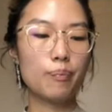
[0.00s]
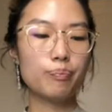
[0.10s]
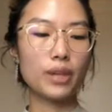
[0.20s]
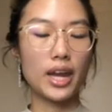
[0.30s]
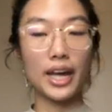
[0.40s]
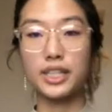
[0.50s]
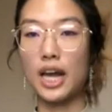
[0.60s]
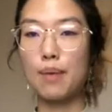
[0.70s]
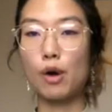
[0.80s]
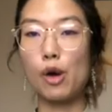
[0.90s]
Next
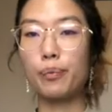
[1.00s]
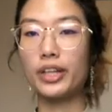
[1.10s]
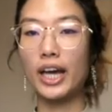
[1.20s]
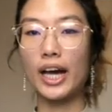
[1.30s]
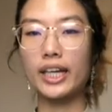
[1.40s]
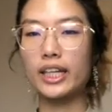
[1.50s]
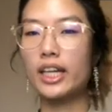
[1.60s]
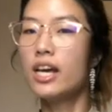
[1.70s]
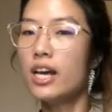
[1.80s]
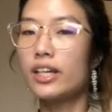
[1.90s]
time, hopefully I can
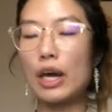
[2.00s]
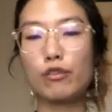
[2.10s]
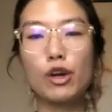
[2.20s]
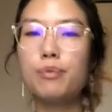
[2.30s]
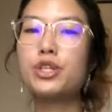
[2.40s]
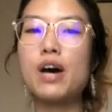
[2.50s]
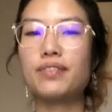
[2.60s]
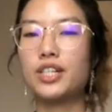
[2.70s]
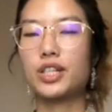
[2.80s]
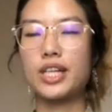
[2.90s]
get room
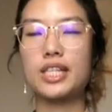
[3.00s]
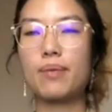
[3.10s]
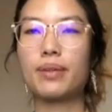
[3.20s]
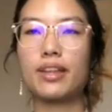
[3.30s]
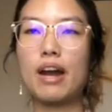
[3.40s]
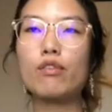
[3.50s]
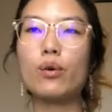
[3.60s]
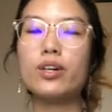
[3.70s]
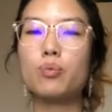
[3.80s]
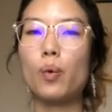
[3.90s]
service because that's something that I've
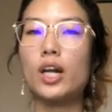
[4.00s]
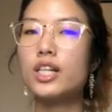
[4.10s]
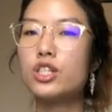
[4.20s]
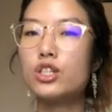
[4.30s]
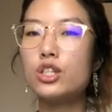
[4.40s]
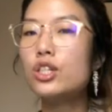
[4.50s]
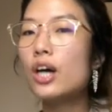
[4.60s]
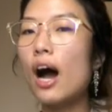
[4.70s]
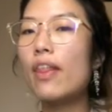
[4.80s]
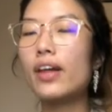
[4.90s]
always wanted to do.
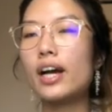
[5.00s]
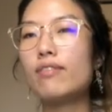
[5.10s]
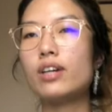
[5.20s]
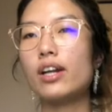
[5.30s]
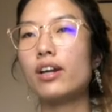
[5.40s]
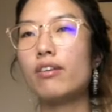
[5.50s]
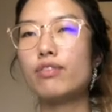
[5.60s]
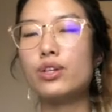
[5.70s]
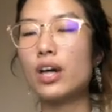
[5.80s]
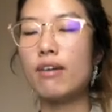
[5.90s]
I think I've done it a
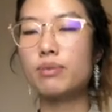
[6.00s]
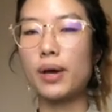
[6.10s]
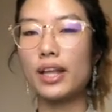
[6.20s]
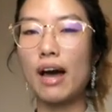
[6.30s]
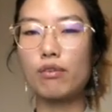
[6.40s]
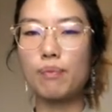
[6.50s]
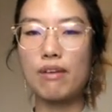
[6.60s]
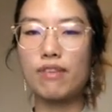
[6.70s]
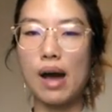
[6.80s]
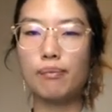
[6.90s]
few times in my life with my
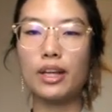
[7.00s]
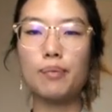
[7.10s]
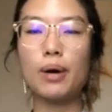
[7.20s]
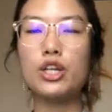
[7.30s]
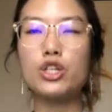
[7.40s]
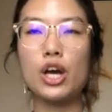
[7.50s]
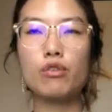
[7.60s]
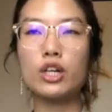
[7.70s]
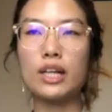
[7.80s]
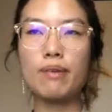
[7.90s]
family, but
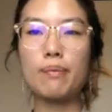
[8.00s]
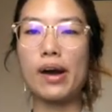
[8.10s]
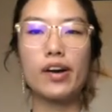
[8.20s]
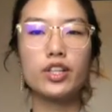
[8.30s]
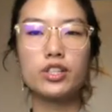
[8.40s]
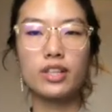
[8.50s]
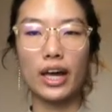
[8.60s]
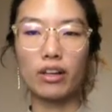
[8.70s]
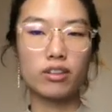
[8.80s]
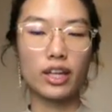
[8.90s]
generally my parents
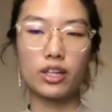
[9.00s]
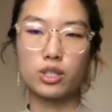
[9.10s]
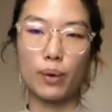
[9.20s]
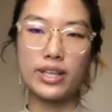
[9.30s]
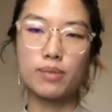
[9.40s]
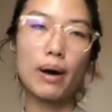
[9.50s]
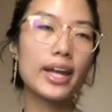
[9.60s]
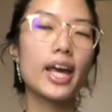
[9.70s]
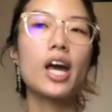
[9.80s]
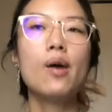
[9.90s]
like think it's a waste of money.